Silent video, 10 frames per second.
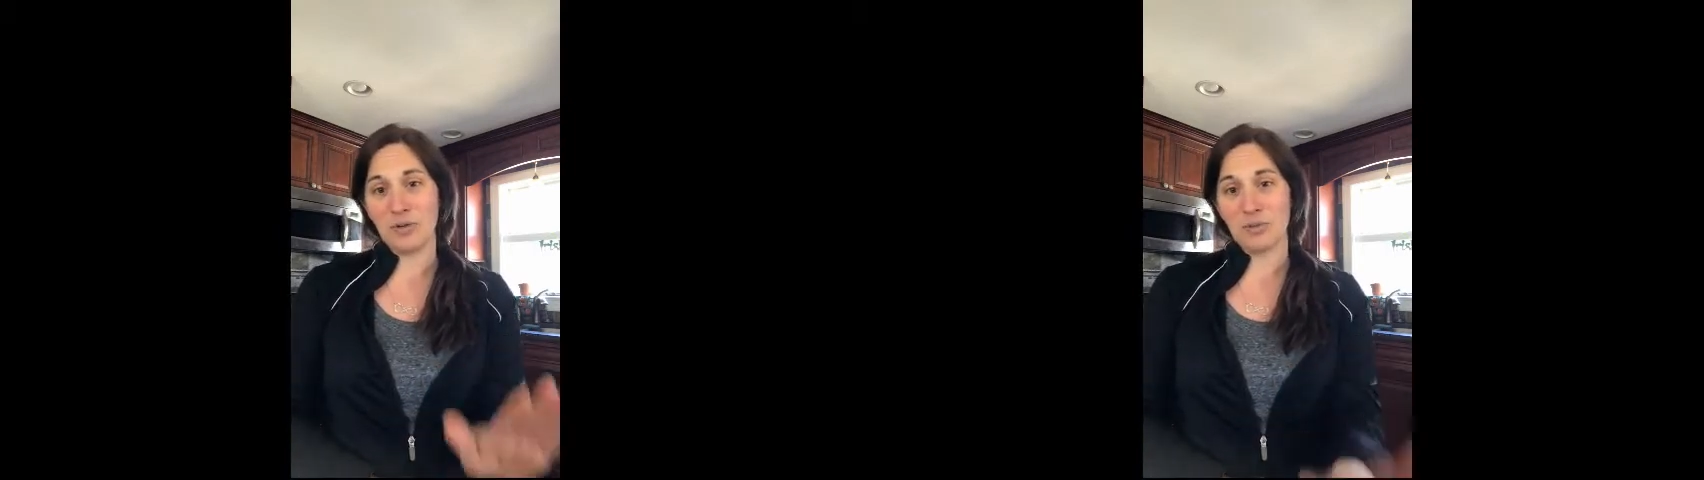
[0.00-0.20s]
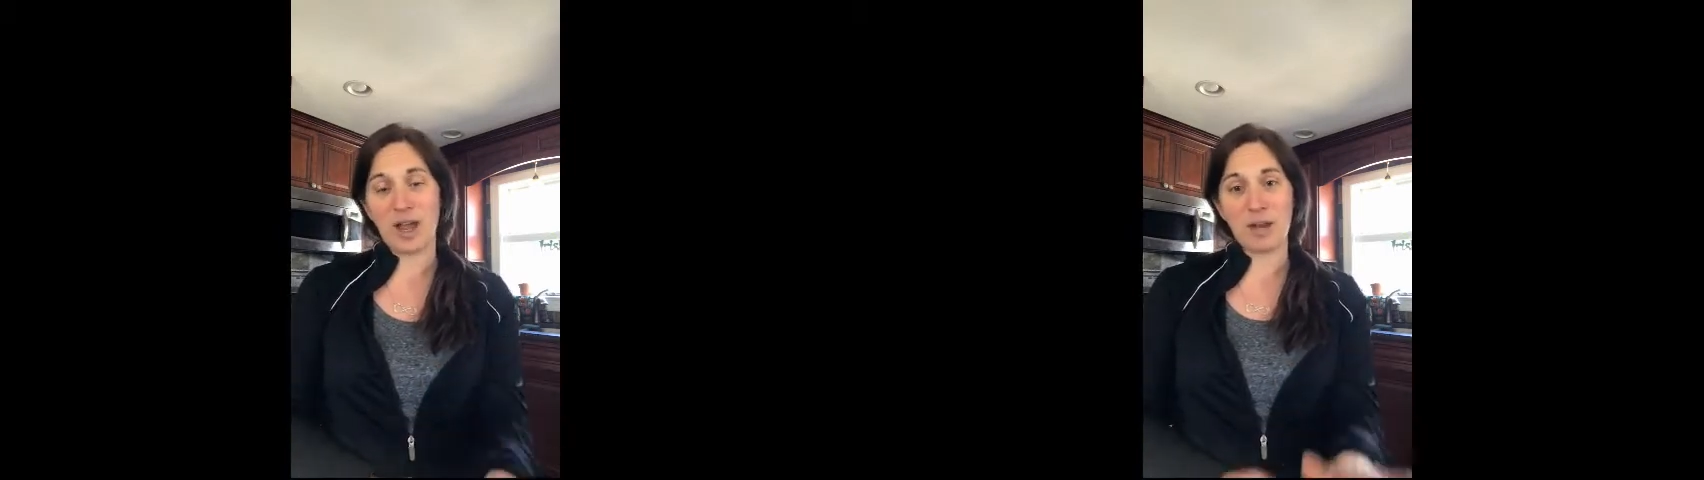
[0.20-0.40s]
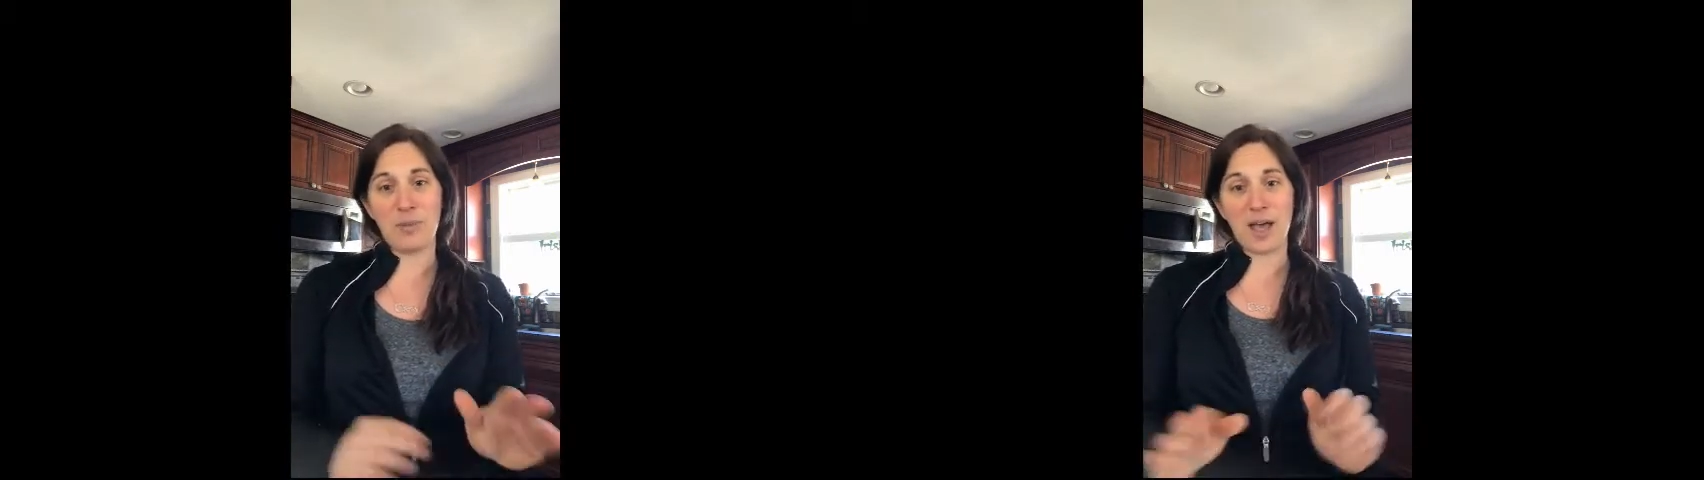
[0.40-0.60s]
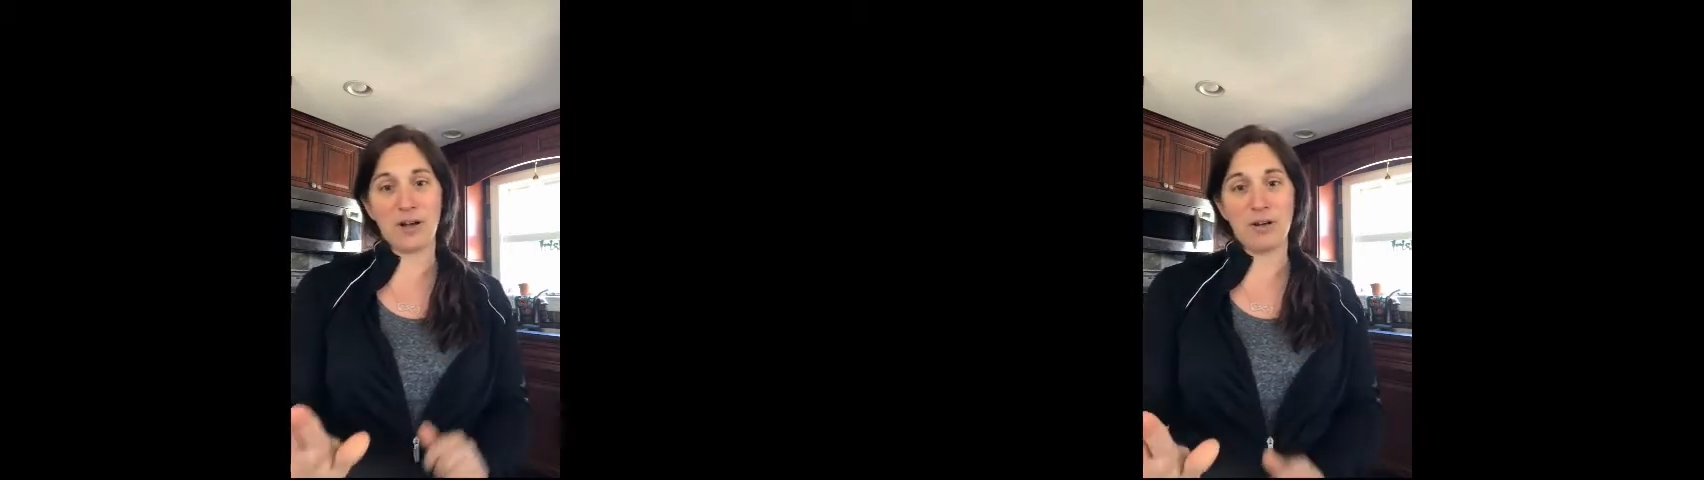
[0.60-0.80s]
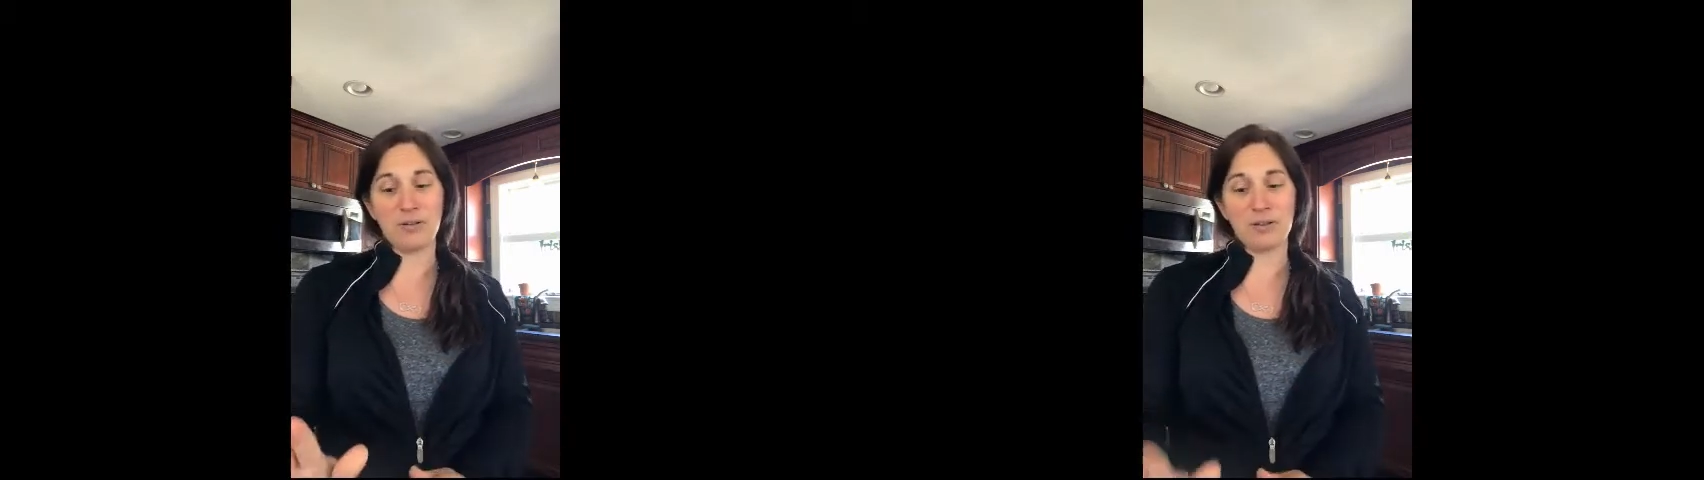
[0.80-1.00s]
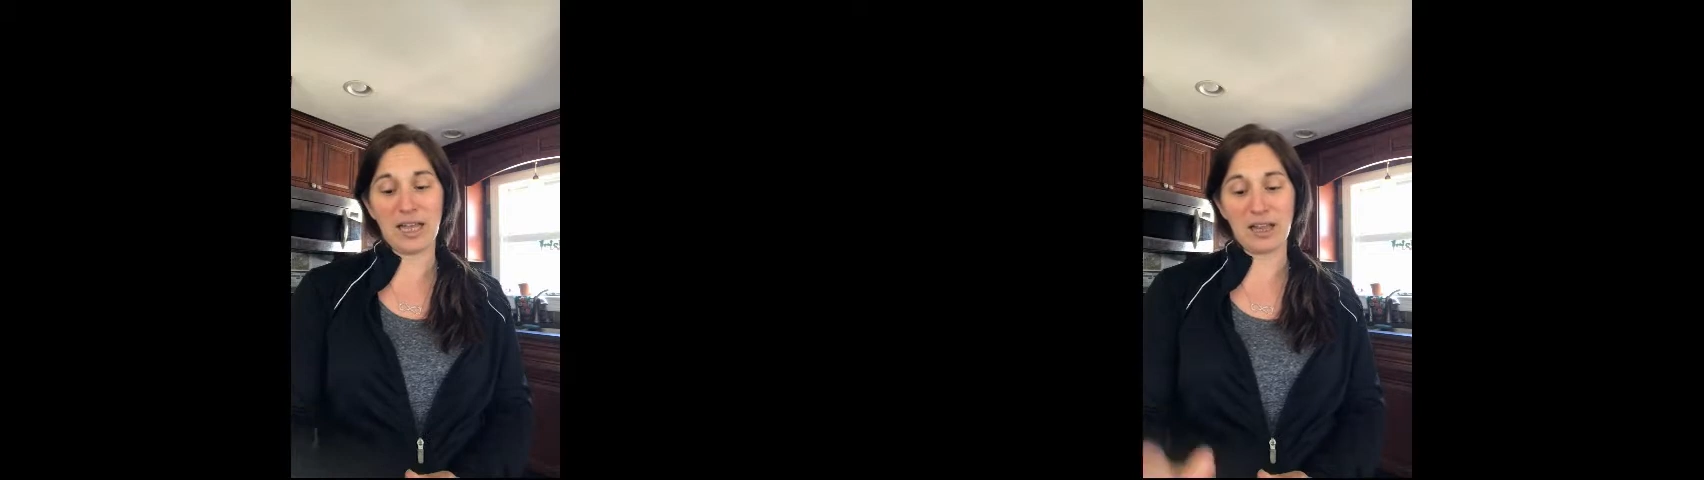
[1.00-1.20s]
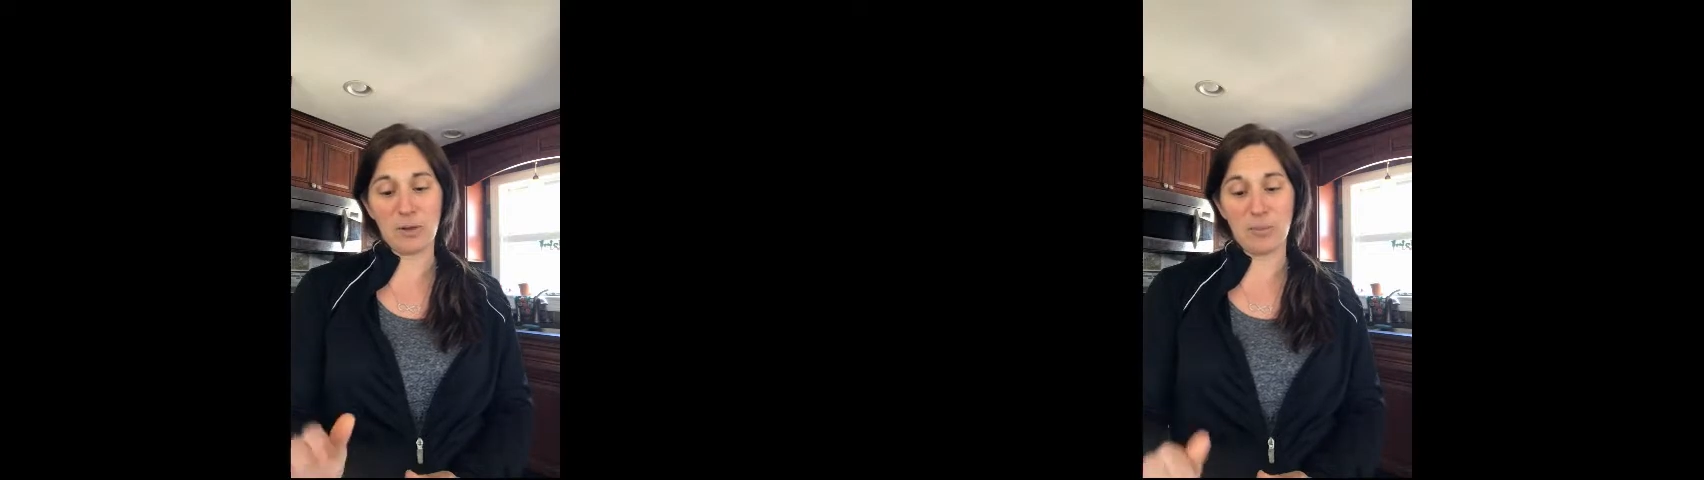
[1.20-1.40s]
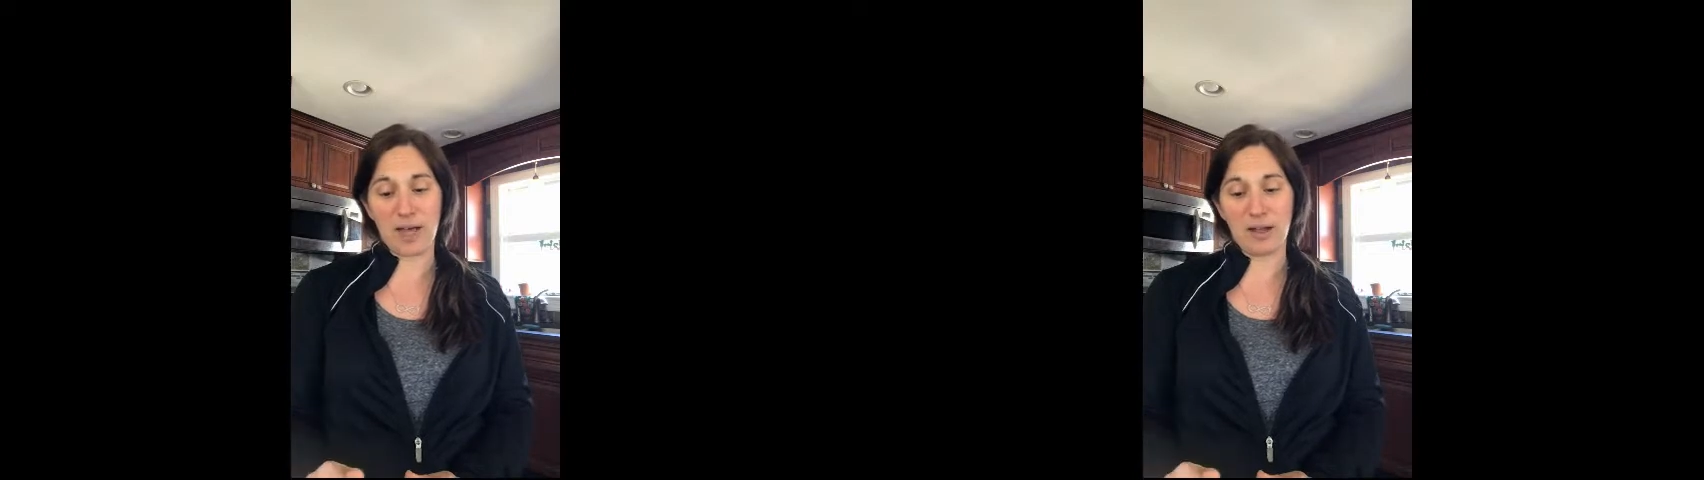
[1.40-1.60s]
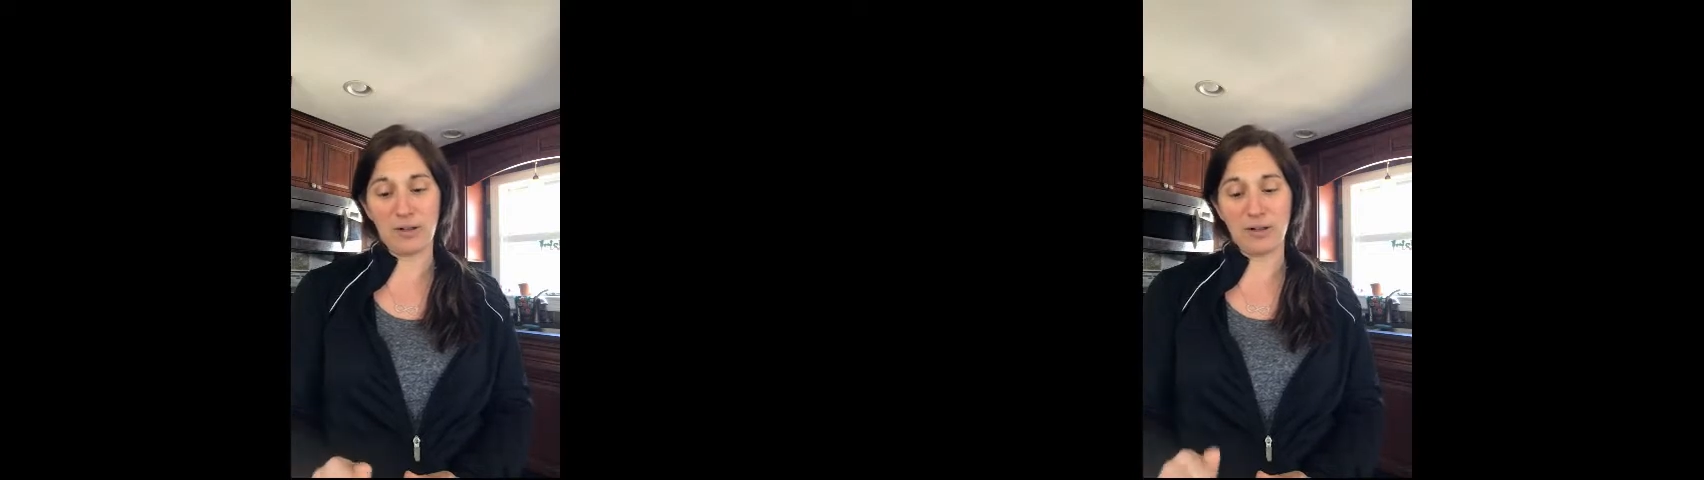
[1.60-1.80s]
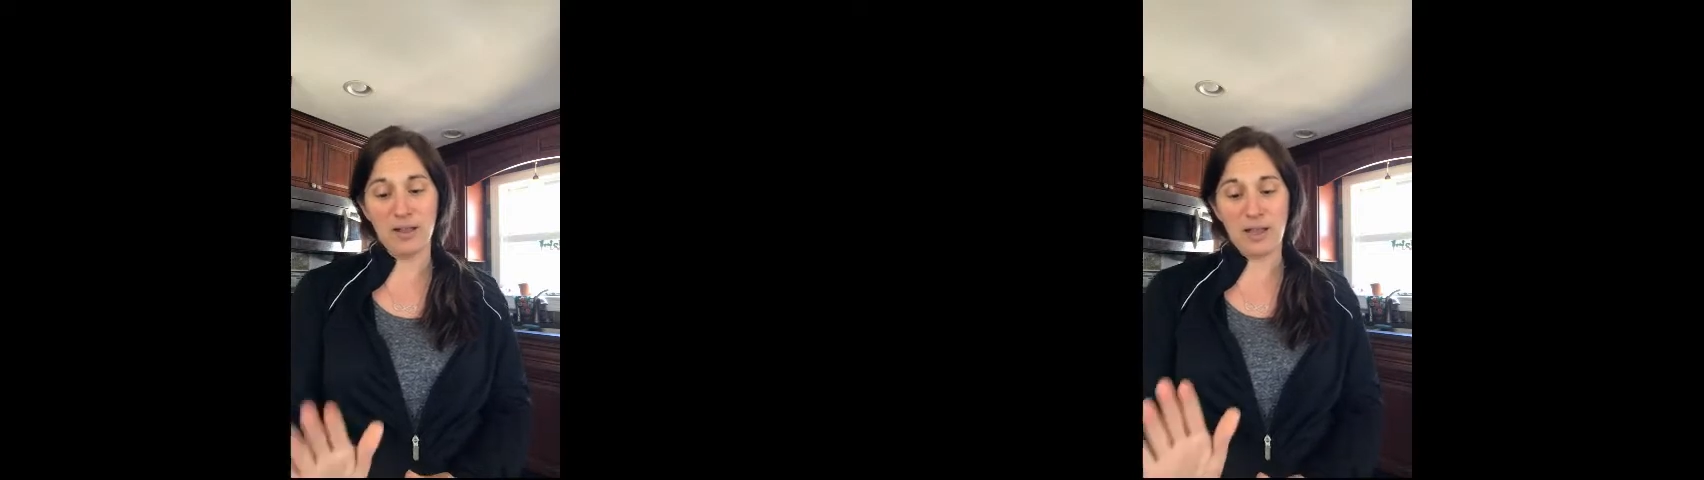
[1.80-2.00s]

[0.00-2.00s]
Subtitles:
red bell, yellow bell,